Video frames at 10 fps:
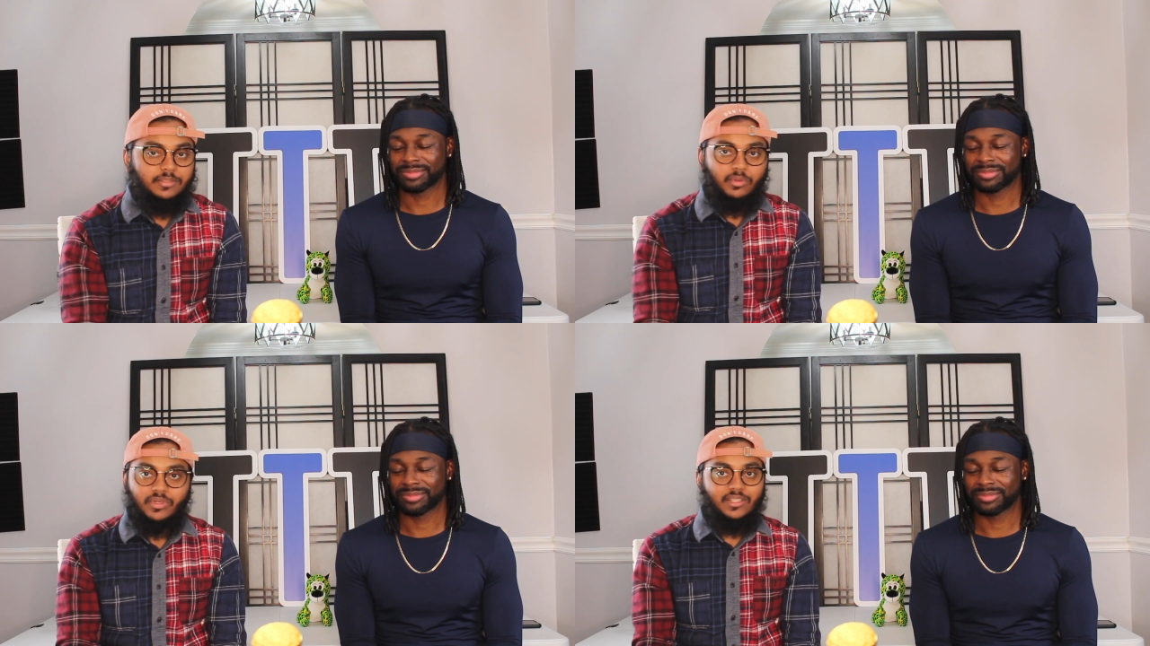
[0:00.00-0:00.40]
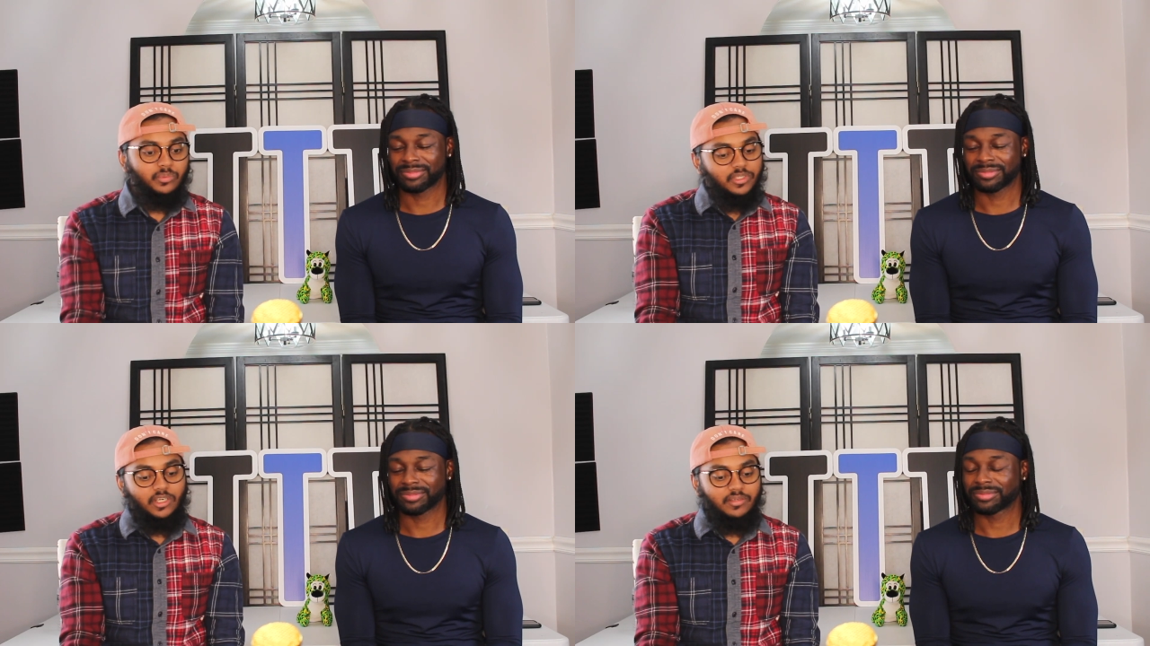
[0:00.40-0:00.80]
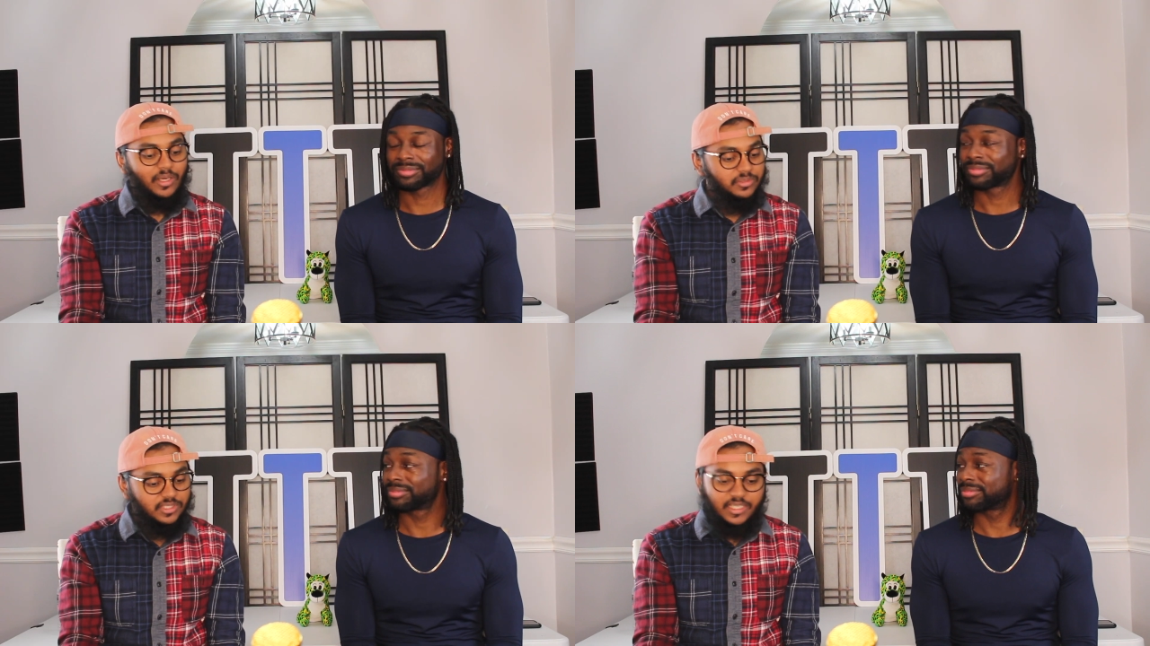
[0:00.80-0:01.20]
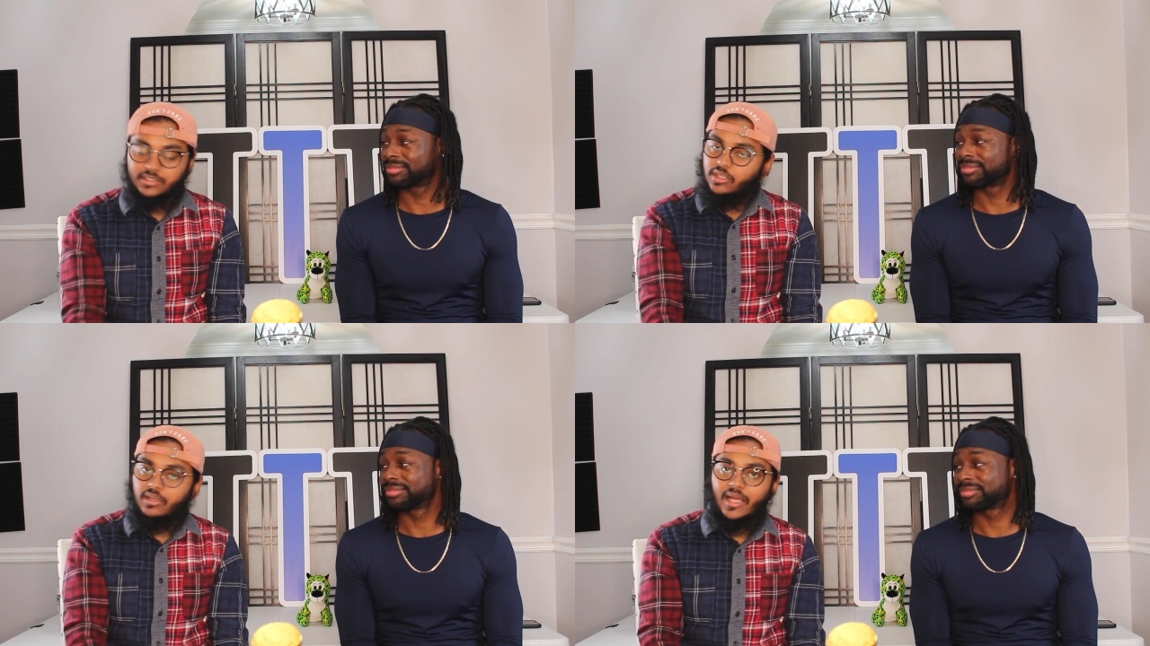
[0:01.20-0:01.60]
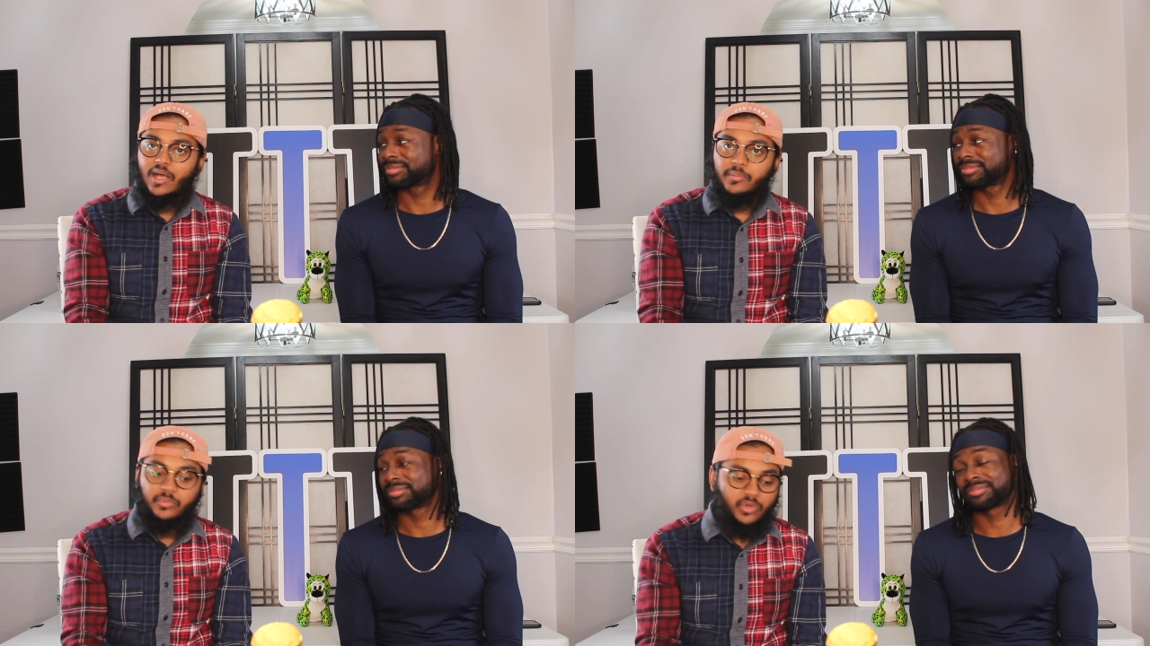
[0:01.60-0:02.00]
Speaker 1: Smoking out the window. That was the next song on the
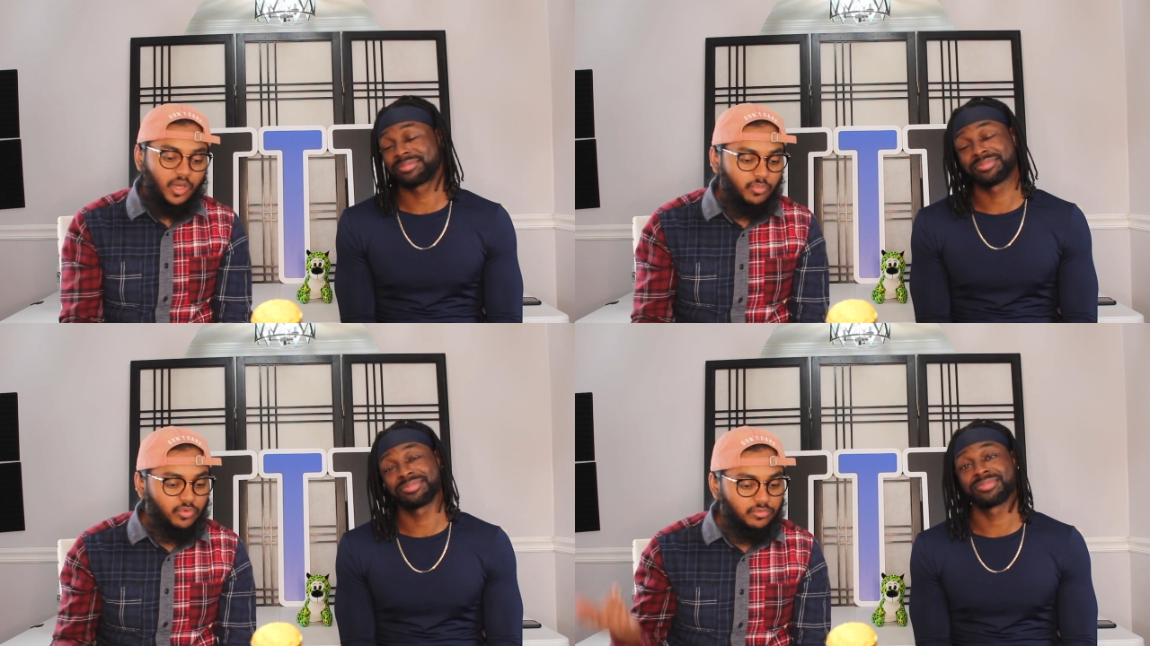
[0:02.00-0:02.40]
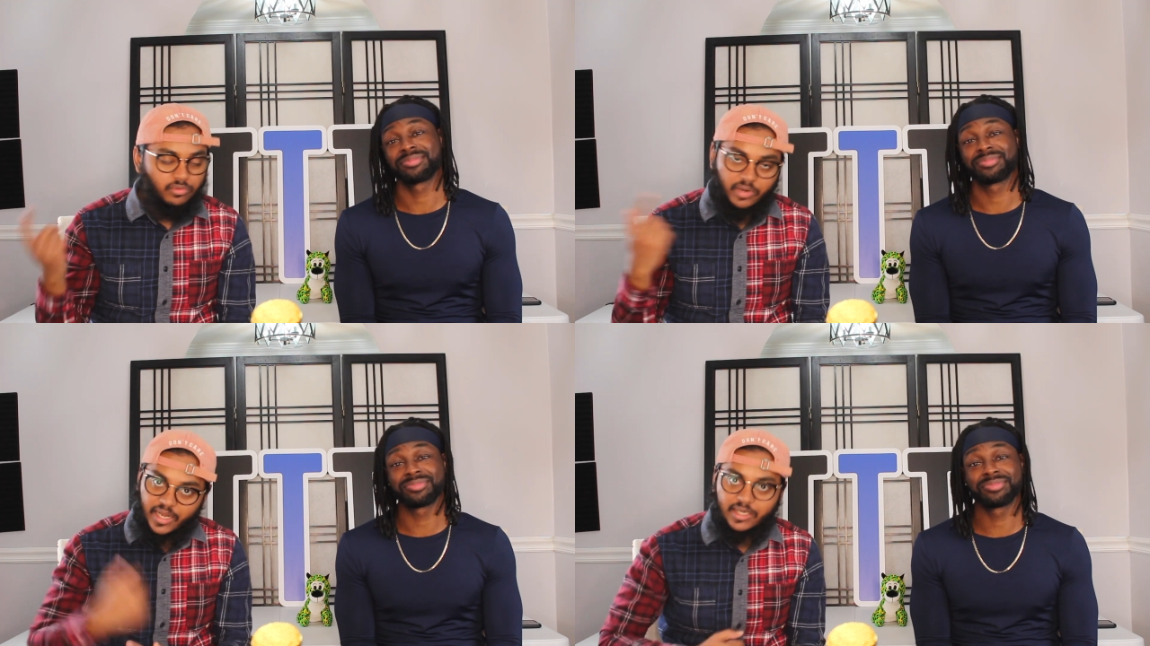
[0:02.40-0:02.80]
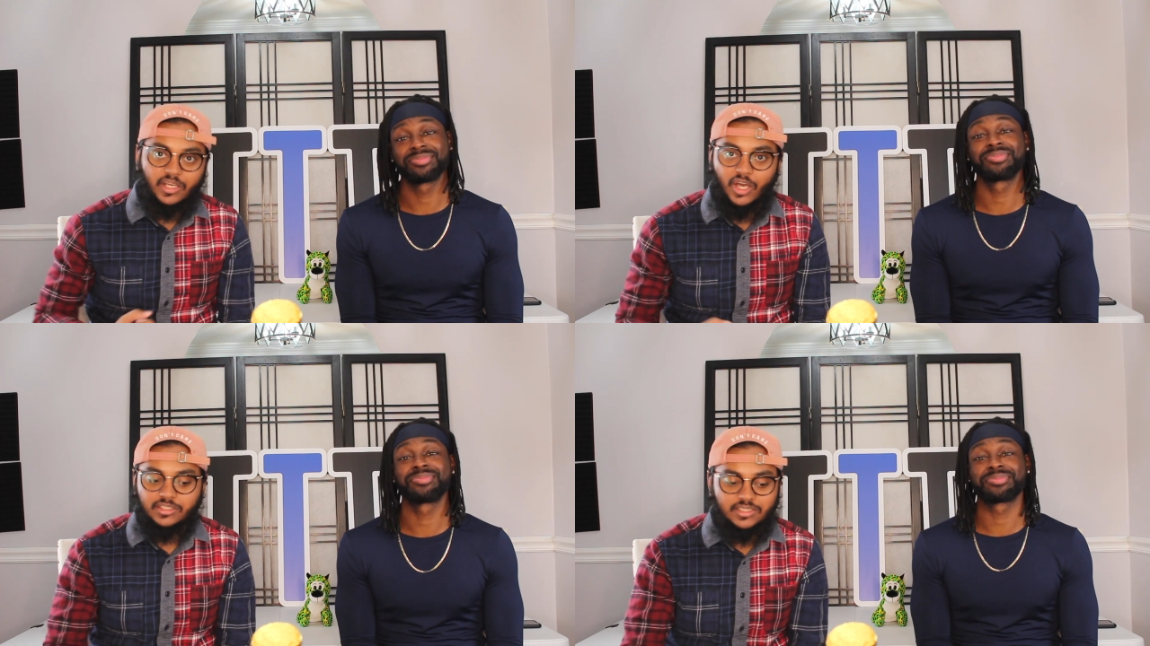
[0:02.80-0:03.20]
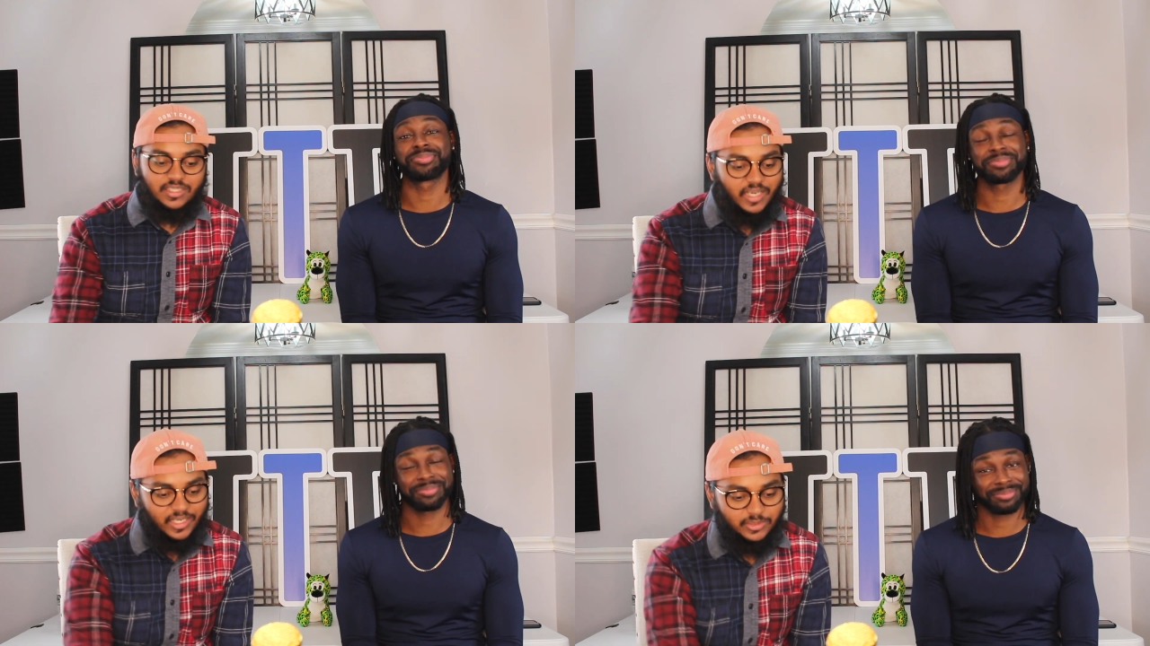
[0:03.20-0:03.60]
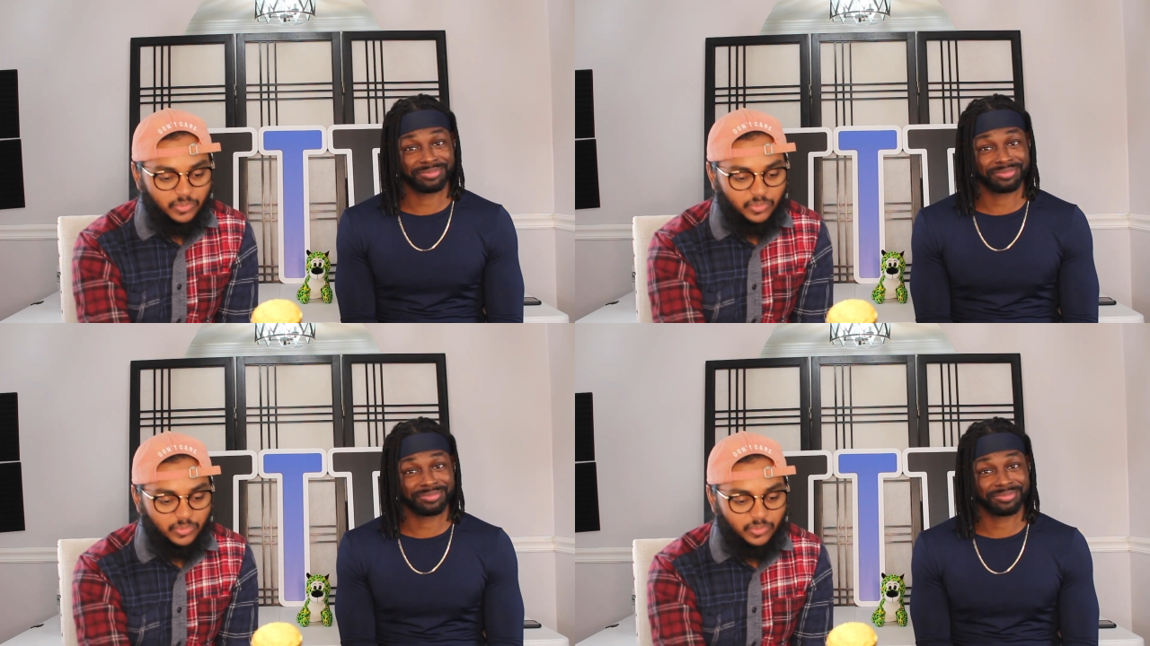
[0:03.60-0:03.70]
album. We're gonna move right along to the next next